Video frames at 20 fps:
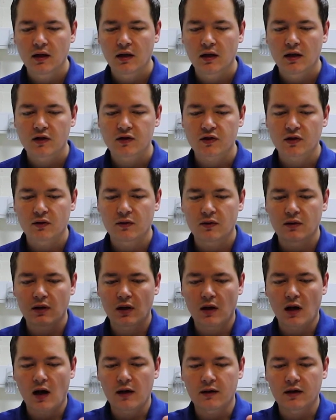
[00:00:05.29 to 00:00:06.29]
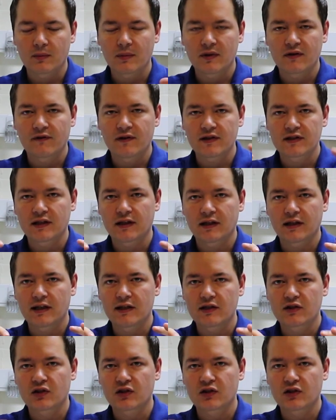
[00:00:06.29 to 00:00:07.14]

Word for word: So I'm going to be fitting these